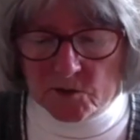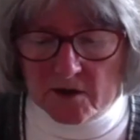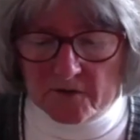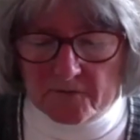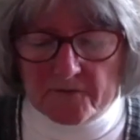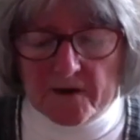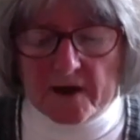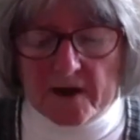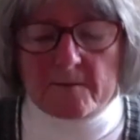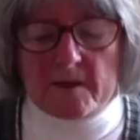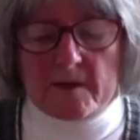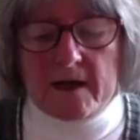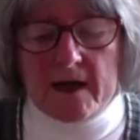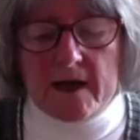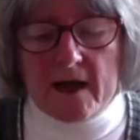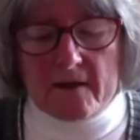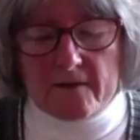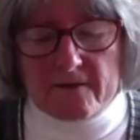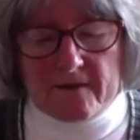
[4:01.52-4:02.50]
a
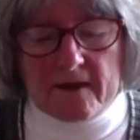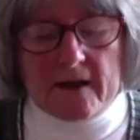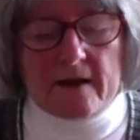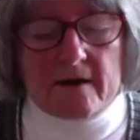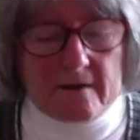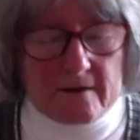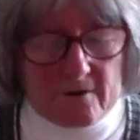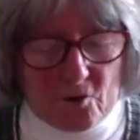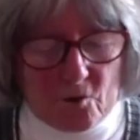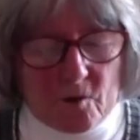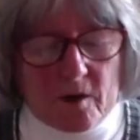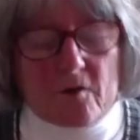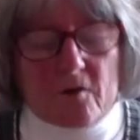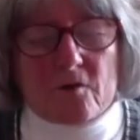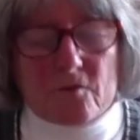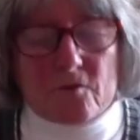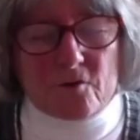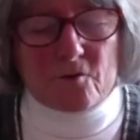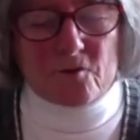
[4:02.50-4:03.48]
family, and then going
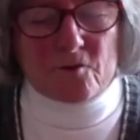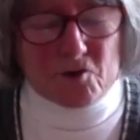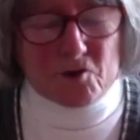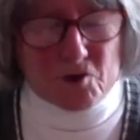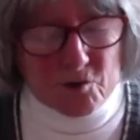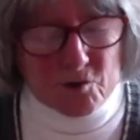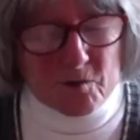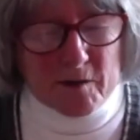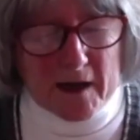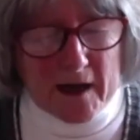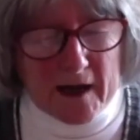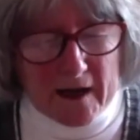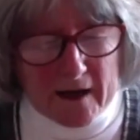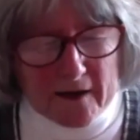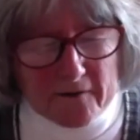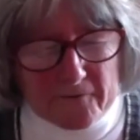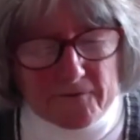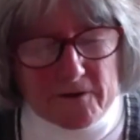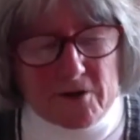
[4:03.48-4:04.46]
through the
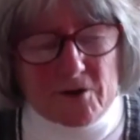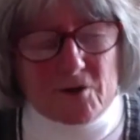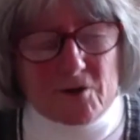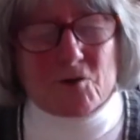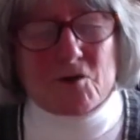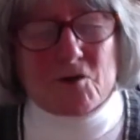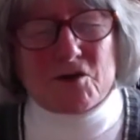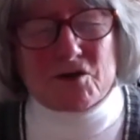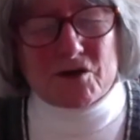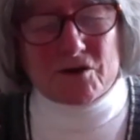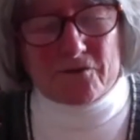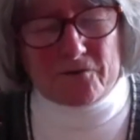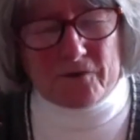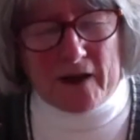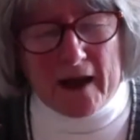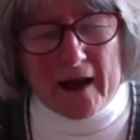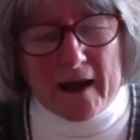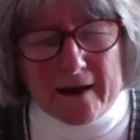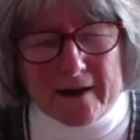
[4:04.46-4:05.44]
2.5 years of
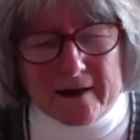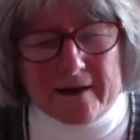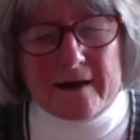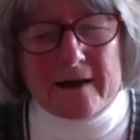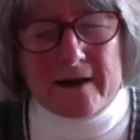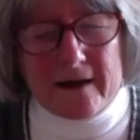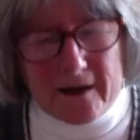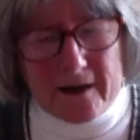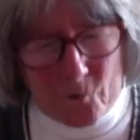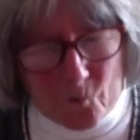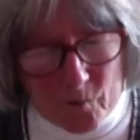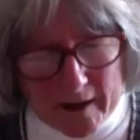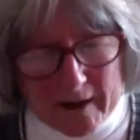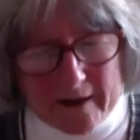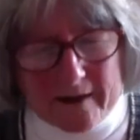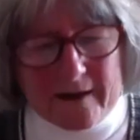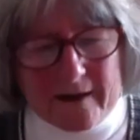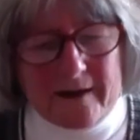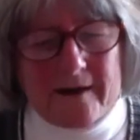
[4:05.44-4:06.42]
agony
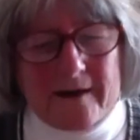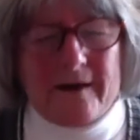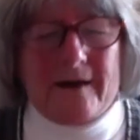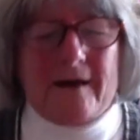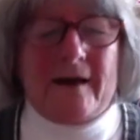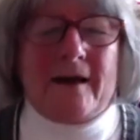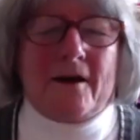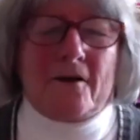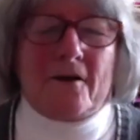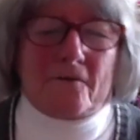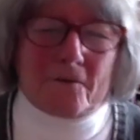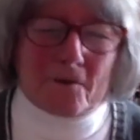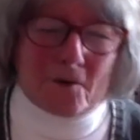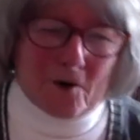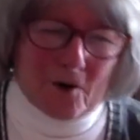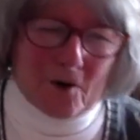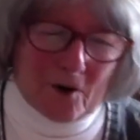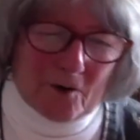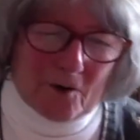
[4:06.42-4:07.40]
waiting for
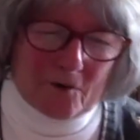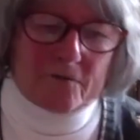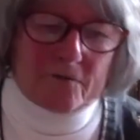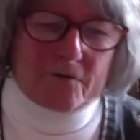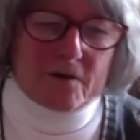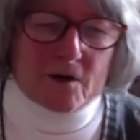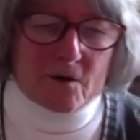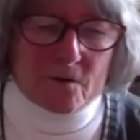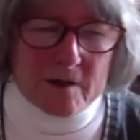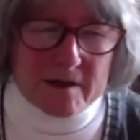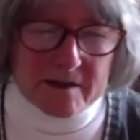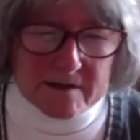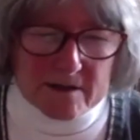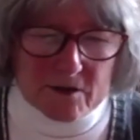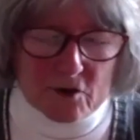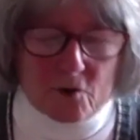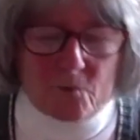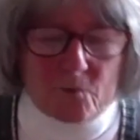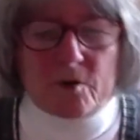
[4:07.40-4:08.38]
all the very
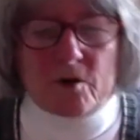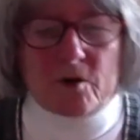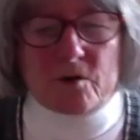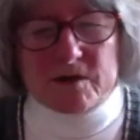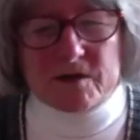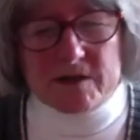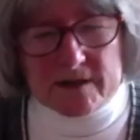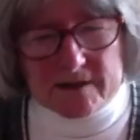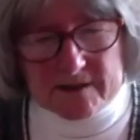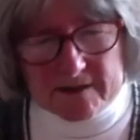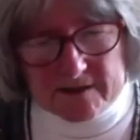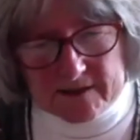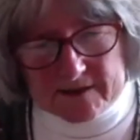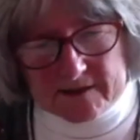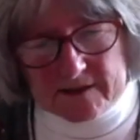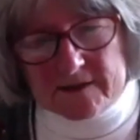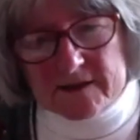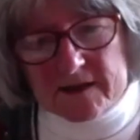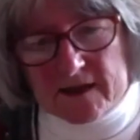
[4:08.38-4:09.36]
slow processes
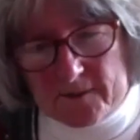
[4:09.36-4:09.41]
to take